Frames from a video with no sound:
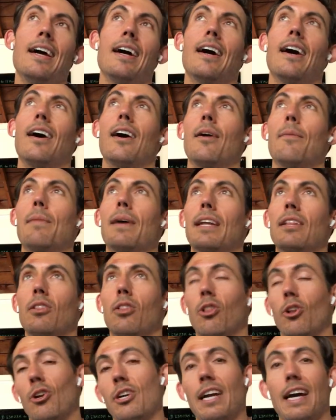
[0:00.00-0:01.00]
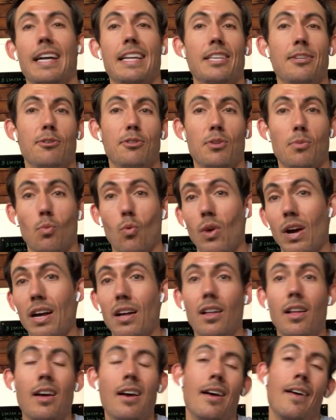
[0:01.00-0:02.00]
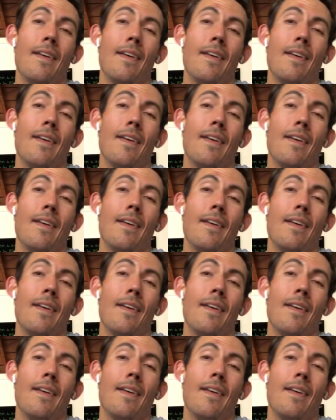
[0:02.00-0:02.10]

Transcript: and learn how to use them well,